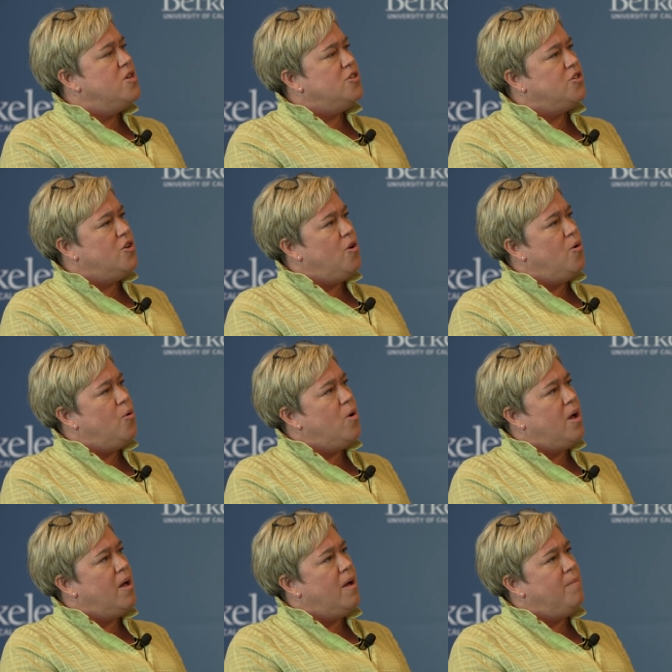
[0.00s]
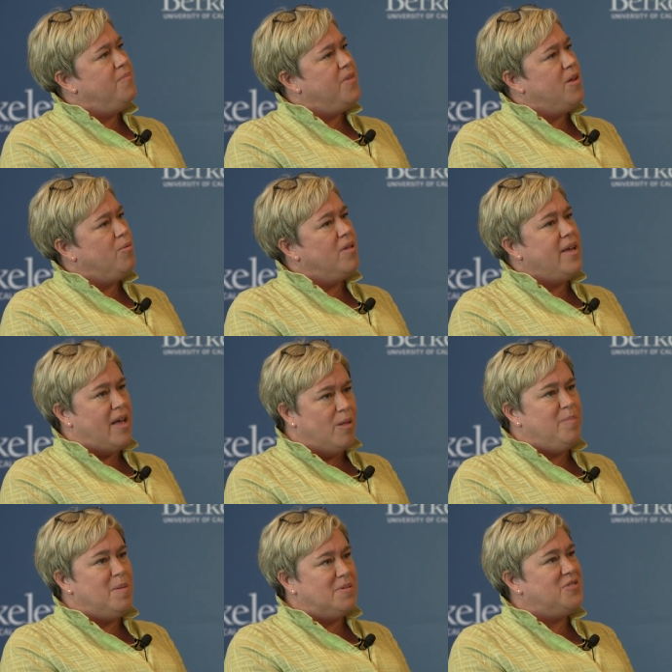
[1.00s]
So um, he really
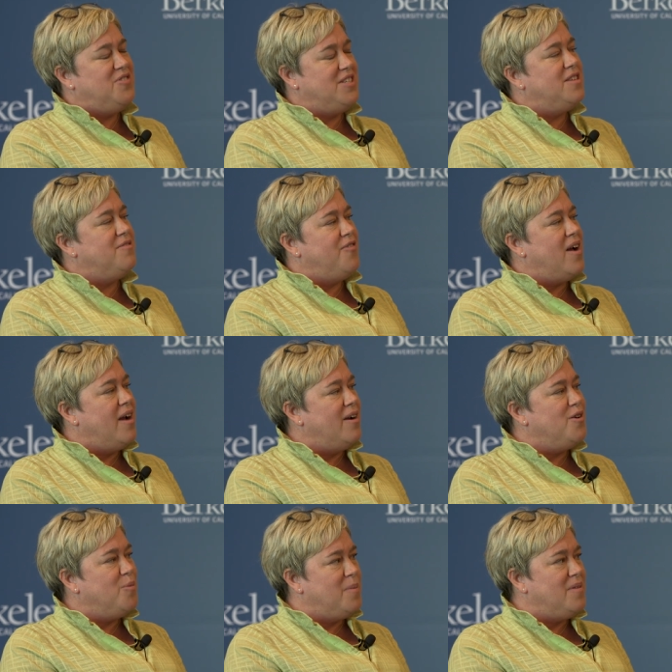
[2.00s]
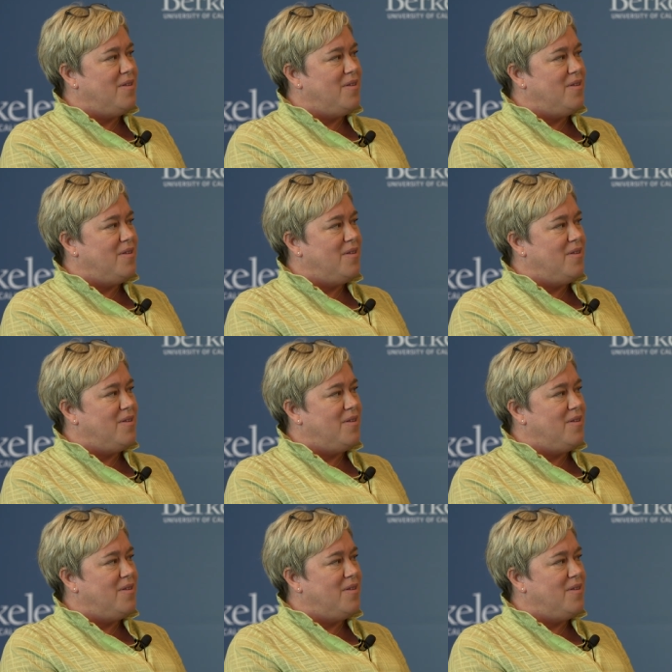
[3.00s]
held people's feet to the fire to be,